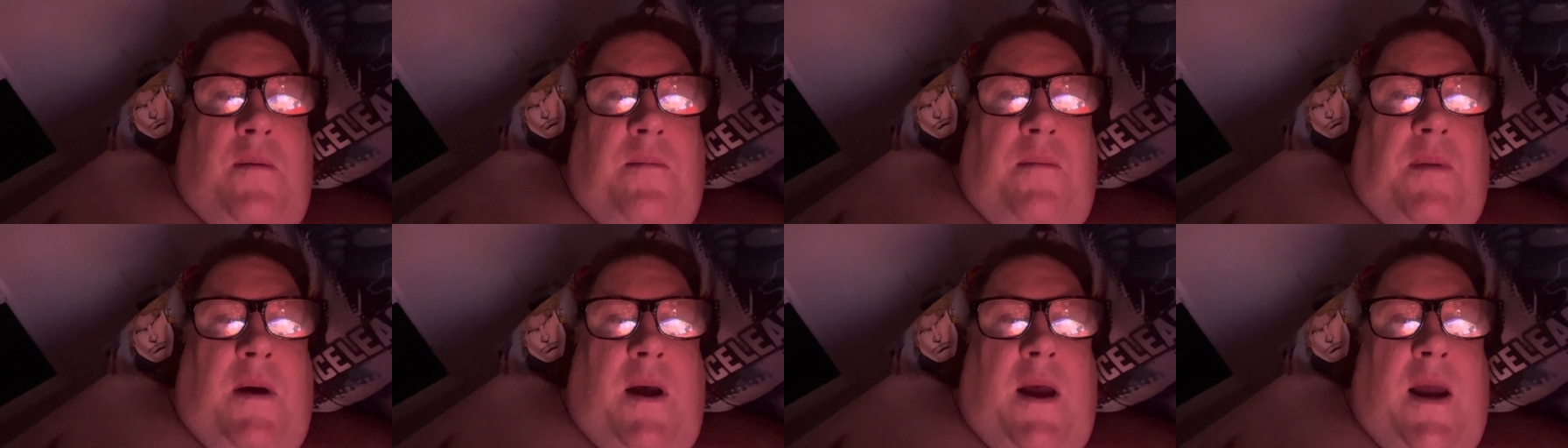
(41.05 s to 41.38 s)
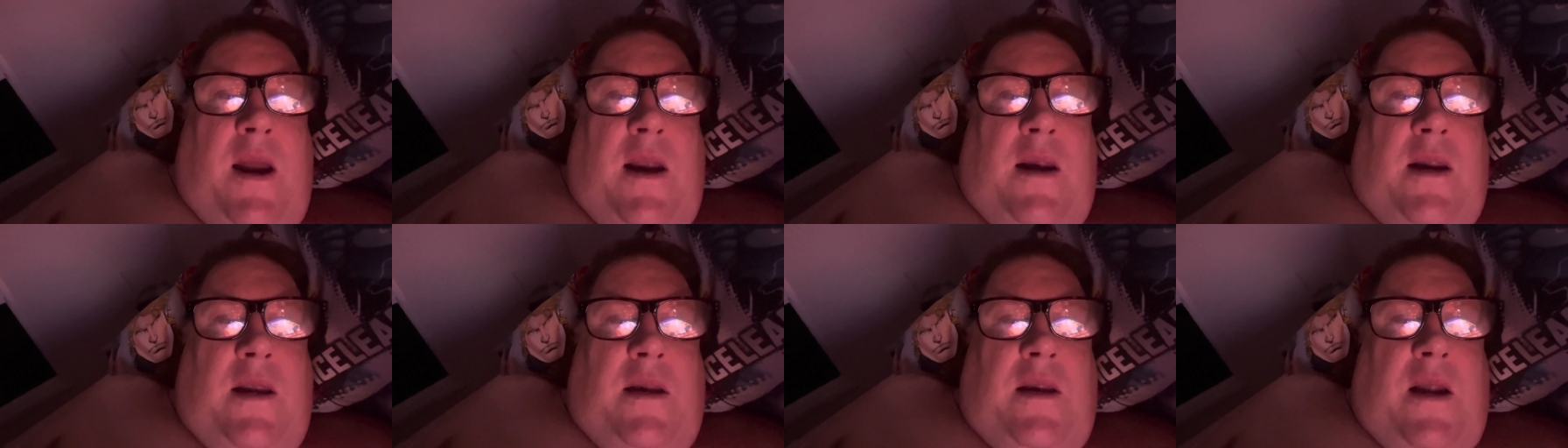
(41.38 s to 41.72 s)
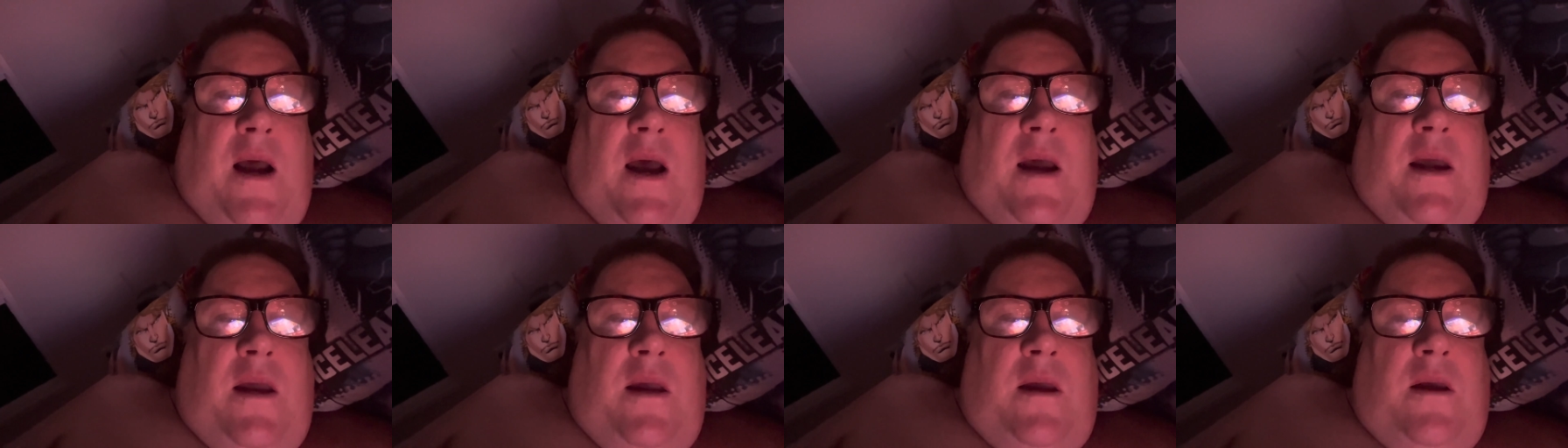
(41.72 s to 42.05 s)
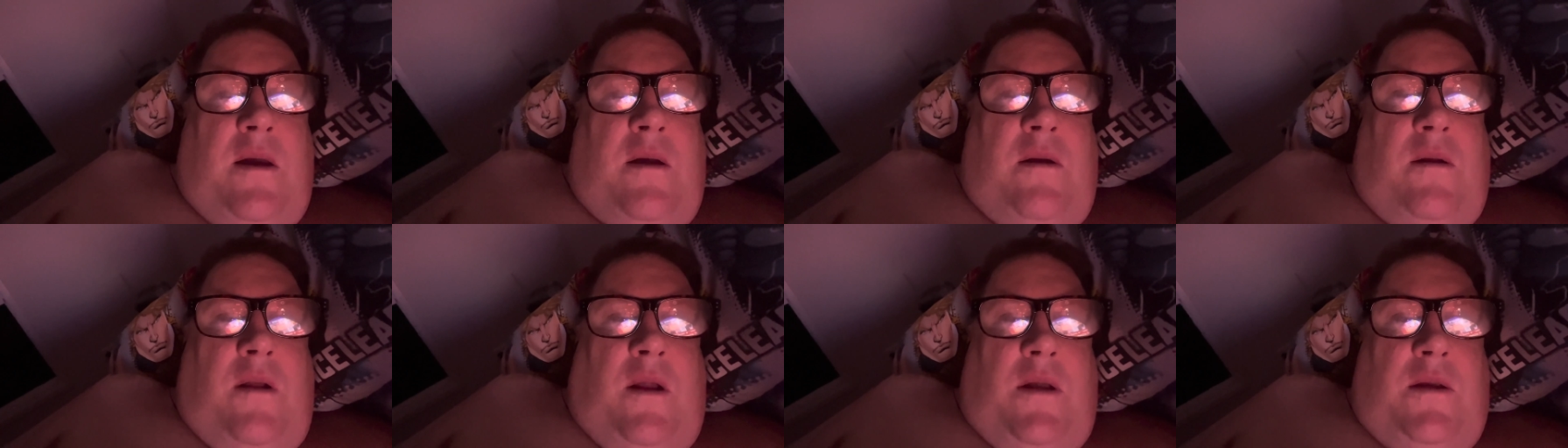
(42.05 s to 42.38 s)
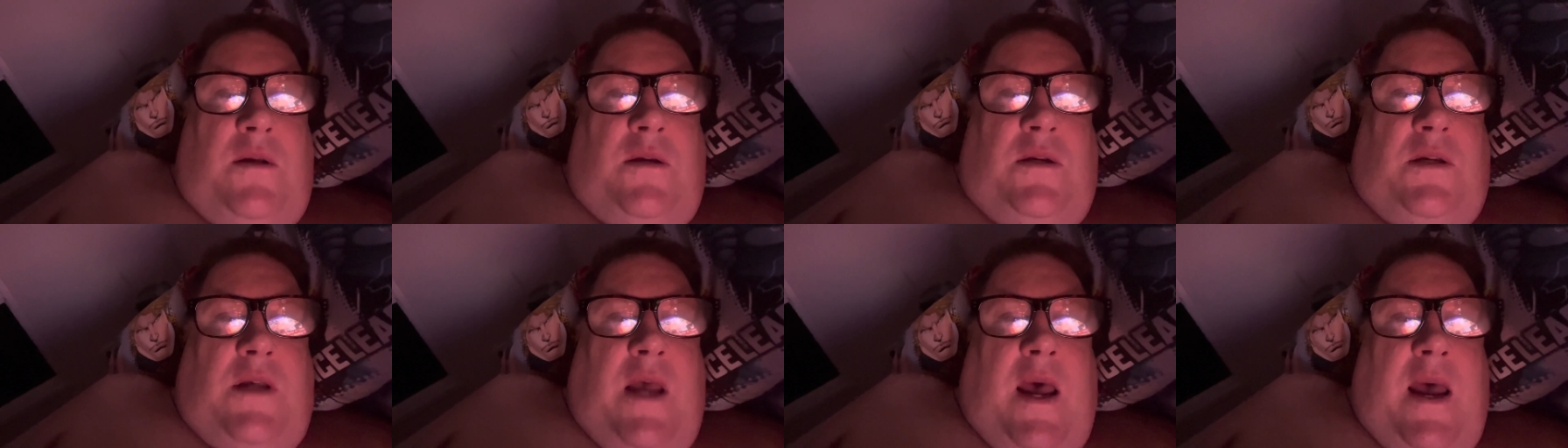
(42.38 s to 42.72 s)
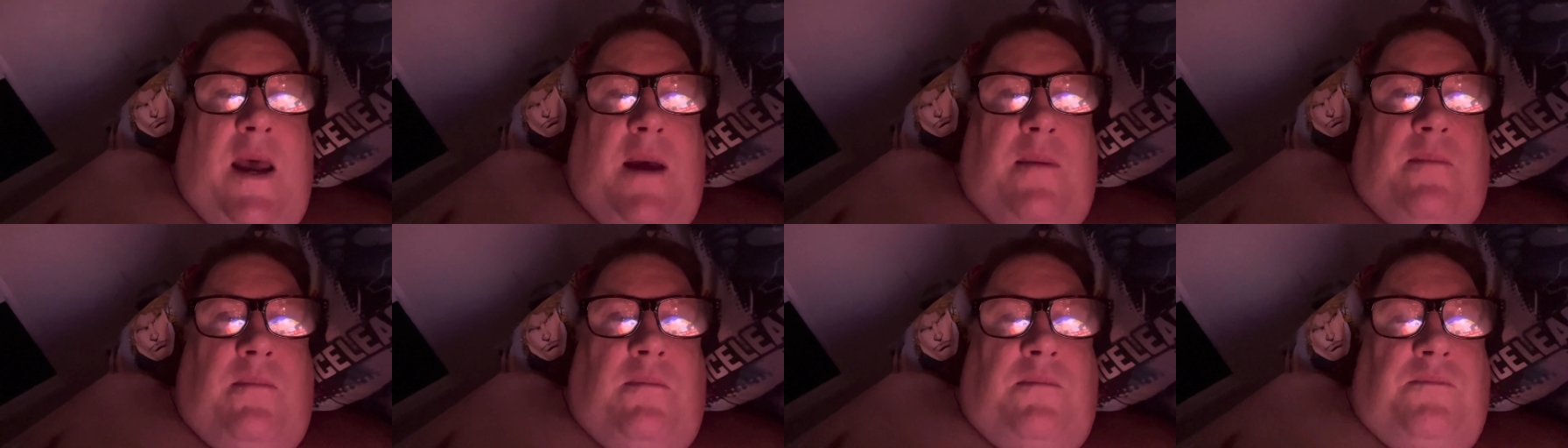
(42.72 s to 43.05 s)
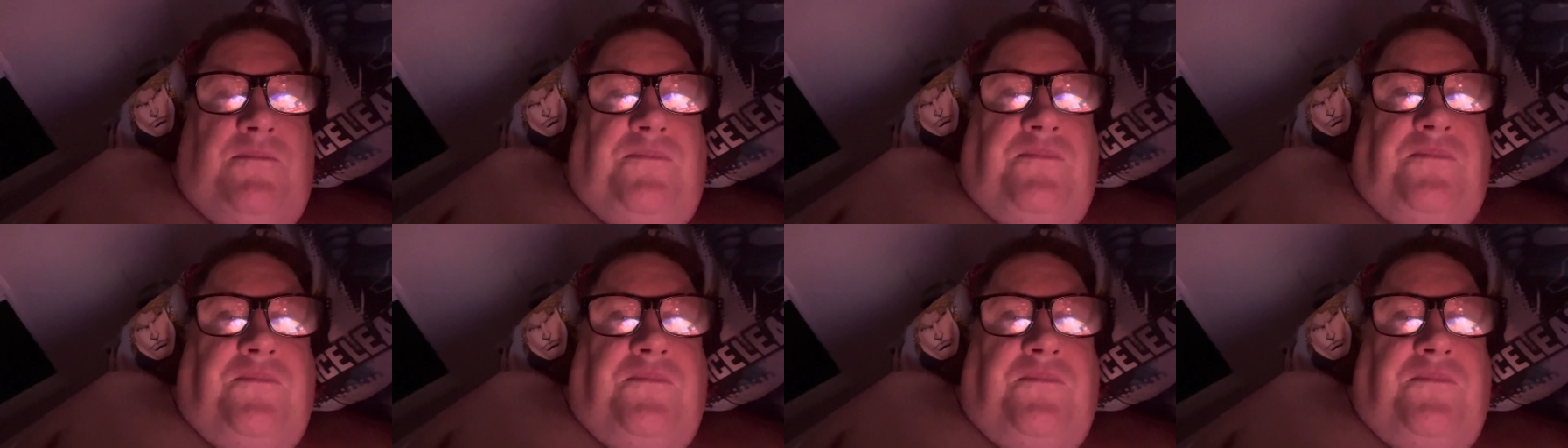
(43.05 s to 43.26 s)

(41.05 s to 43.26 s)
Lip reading: but any day, like Sam,